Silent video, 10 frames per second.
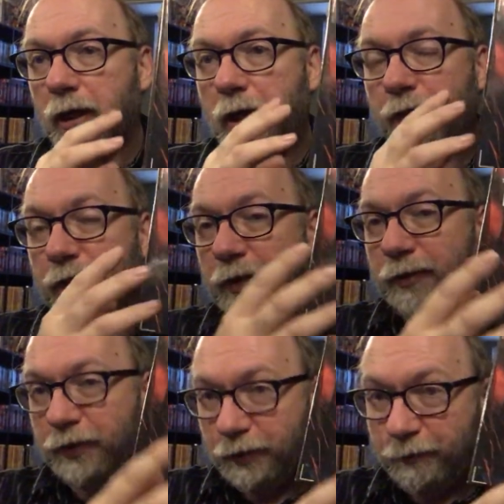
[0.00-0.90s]
of the
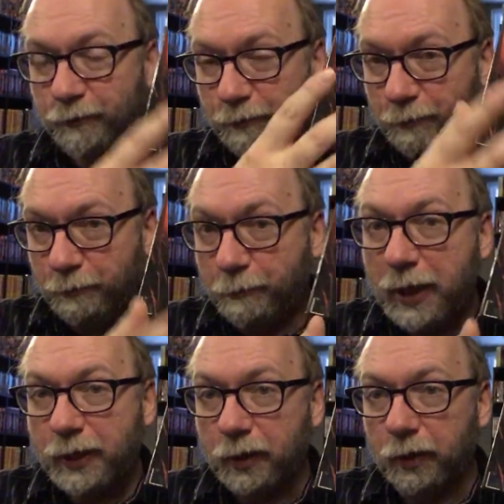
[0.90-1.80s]

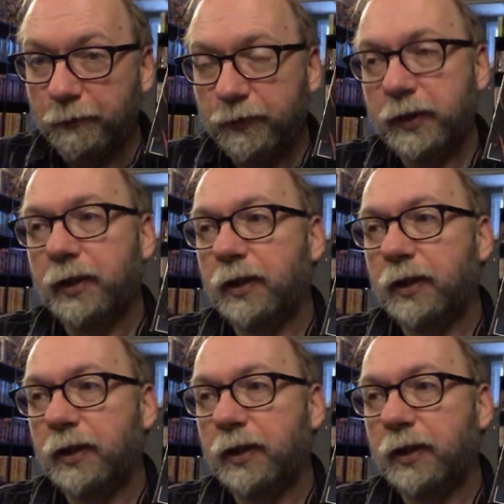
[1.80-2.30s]
making ofs